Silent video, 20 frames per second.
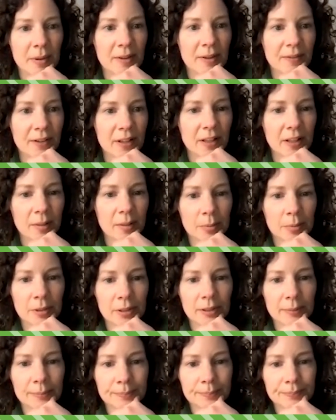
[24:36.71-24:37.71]

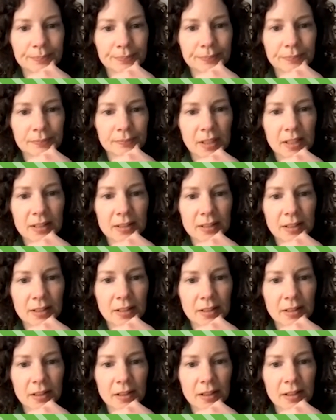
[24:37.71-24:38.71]
available? That's
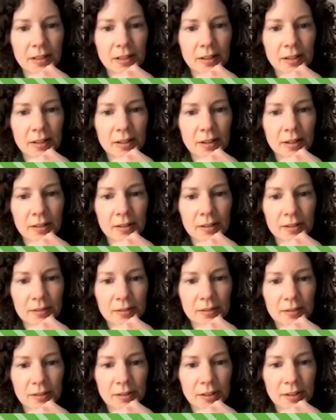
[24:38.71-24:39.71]
another
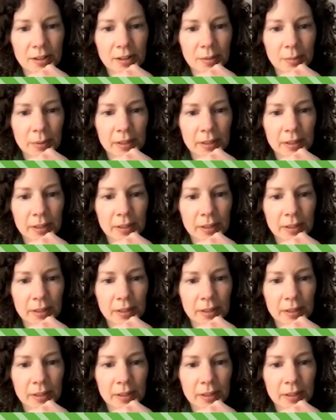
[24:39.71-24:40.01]
good one.